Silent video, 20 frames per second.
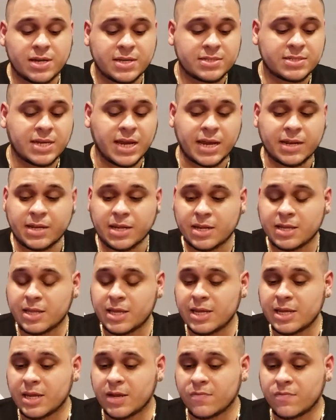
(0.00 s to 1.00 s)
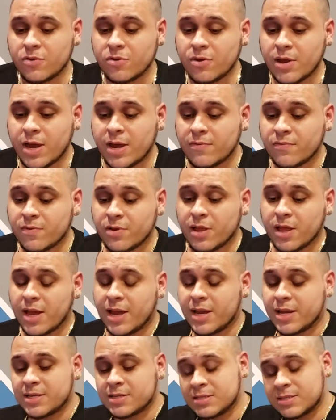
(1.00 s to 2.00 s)
Technically, if you have
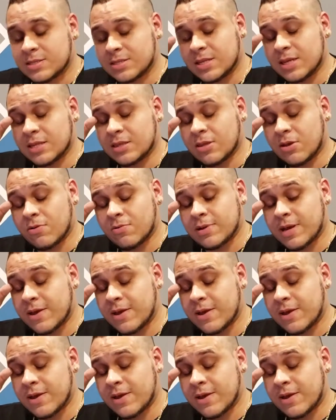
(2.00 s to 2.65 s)
glass that don't